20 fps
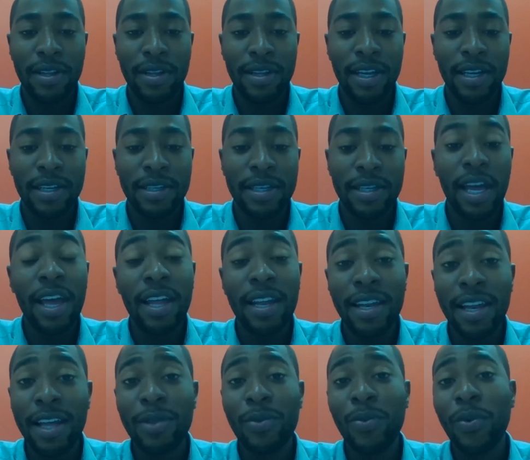different
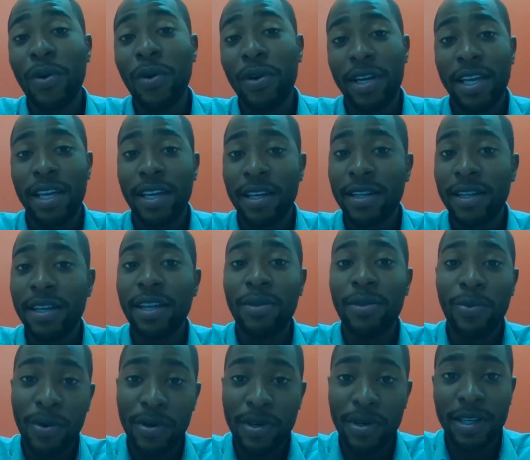things and
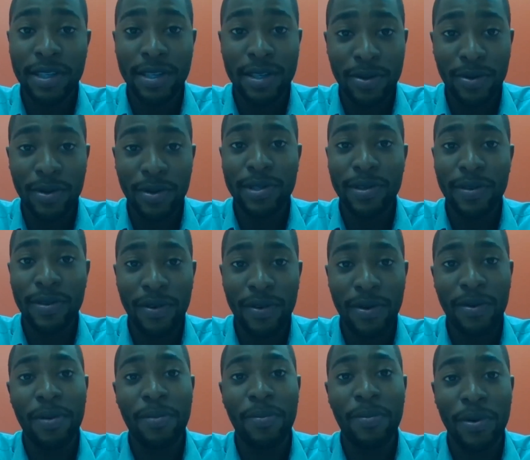networking networking is
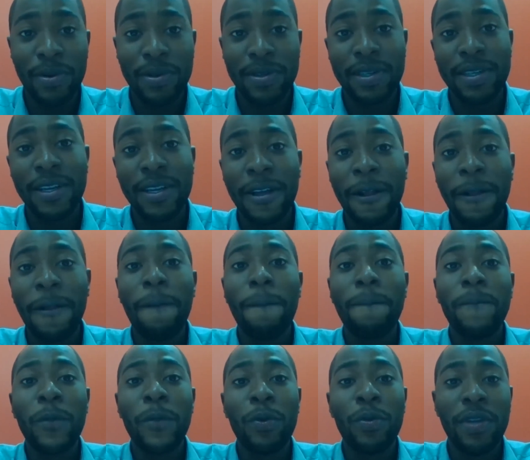also very important